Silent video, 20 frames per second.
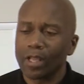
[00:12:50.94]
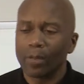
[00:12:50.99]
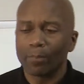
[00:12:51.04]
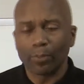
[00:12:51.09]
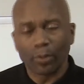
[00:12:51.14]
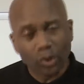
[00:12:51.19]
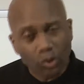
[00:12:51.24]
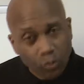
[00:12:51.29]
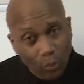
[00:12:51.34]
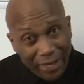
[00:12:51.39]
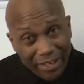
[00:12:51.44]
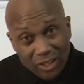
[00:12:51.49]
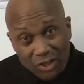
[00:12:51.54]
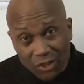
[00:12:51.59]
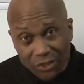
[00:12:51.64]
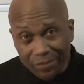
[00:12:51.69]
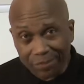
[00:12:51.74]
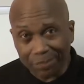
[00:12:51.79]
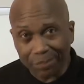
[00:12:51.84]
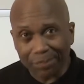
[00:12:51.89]

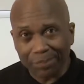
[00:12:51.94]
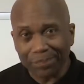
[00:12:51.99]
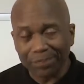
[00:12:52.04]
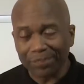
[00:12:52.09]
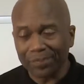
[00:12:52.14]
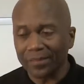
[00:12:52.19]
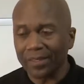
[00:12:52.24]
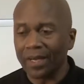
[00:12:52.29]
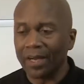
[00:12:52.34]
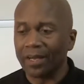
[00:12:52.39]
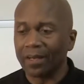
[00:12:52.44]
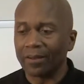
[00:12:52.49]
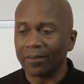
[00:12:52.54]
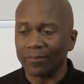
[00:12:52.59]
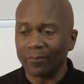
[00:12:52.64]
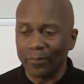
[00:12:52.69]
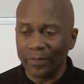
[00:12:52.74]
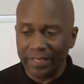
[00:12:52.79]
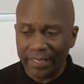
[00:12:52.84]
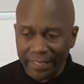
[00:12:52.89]
persuasion.
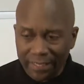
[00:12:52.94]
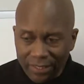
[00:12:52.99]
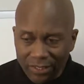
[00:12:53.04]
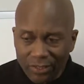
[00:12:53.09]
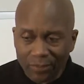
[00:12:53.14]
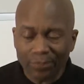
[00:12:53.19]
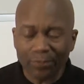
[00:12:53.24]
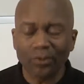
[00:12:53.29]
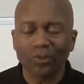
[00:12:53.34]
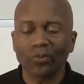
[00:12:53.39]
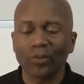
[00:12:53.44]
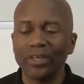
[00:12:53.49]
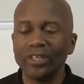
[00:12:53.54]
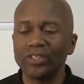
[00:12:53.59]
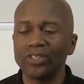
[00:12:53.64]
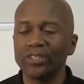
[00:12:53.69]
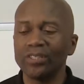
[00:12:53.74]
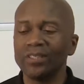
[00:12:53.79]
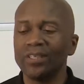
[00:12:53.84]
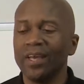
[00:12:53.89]
We get into
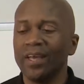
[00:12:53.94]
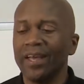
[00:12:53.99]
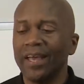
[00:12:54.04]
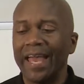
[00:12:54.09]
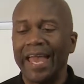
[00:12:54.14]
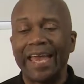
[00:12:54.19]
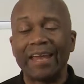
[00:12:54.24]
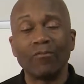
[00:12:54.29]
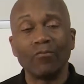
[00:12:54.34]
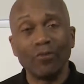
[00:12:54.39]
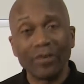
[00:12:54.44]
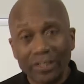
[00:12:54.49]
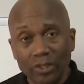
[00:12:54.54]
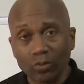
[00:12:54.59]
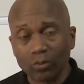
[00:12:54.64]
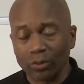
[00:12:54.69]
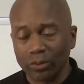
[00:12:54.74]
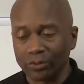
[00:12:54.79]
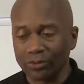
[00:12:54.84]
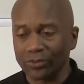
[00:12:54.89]
persuasion and
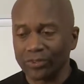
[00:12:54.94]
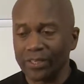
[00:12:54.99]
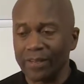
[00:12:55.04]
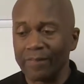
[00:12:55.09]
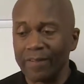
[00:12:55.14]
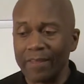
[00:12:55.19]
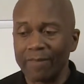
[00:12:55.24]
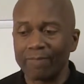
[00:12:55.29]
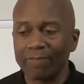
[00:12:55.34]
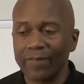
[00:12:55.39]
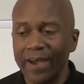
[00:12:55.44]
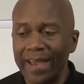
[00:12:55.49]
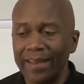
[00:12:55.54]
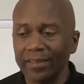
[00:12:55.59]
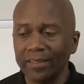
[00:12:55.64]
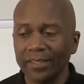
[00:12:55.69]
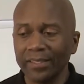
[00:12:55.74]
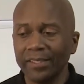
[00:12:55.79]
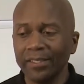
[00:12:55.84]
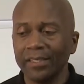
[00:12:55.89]
rituals. And then
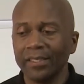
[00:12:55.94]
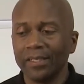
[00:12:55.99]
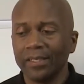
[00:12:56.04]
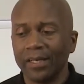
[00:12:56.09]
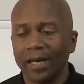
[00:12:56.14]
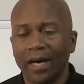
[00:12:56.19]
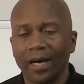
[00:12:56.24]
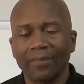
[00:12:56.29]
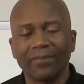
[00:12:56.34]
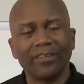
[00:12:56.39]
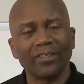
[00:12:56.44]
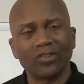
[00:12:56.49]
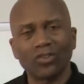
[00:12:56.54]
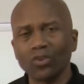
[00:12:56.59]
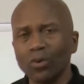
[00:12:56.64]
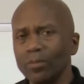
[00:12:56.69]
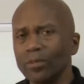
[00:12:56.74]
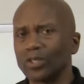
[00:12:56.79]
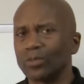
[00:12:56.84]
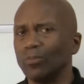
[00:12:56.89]
finally, there's
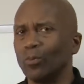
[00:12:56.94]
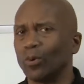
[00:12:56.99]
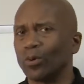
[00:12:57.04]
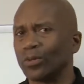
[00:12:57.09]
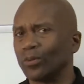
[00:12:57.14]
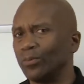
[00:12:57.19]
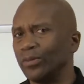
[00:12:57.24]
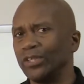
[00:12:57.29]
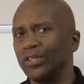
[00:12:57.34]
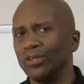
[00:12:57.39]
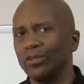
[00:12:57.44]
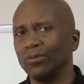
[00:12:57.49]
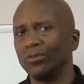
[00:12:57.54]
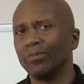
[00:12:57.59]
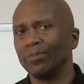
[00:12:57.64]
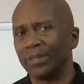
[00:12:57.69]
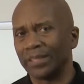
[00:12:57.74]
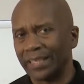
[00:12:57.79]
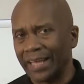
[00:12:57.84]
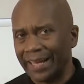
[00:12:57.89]
so much more that we do,
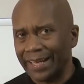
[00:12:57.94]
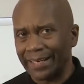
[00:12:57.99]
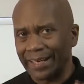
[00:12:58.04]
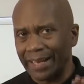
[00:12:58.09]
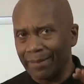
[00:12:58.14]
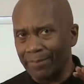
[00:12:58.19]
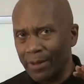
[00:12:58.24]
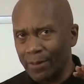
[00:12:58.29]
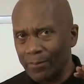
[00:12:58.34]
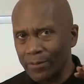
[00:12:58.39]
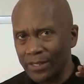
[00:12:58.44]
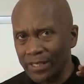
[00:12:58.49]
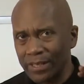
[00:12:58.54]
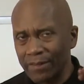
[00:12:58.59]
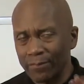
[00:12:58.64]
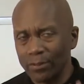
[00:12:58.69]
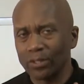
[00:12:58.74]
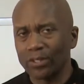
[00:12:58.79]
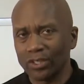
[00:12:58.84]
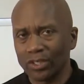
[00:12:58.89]
but I want to
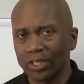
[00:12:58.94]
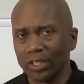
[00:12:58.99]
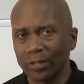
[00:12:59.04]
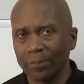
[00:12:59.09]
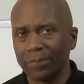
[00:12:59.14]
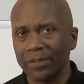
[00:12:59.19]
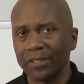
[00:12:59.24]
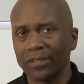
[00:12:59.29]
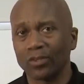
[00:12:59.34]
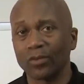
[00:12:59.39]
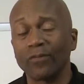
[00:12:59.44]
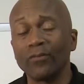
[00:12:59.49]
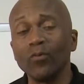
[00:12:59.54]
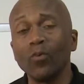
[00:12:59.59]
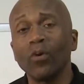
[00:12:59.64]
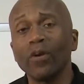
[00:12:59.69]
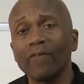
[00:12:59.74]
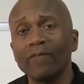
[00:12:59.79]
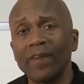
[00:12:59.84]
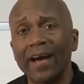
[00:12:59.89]
give you just a little bit. So if you
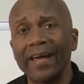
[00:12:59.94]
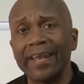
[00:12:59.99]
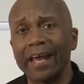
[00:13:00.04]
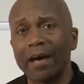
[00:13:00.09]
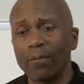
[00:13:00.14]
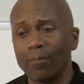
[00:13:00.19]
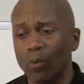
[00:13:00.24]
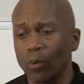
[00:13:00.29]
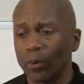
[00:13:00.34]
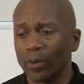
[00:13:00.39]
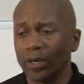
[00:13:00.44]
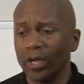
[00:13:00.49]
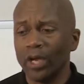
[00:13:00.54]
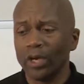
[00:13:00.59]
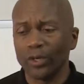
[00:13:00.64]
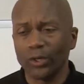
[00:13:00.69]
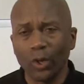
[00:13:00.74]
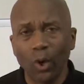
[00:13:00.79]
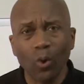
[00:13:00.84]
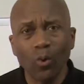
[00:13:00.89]
want to find out more,
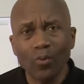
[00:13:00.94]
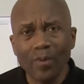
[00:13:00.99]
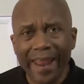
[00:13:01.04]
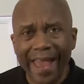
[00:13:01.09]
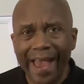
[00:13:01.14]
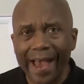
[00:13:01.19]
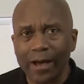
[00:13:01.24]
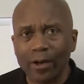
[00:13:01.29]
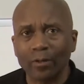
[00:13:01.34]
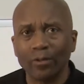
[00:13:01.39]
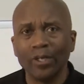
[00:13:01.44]
go now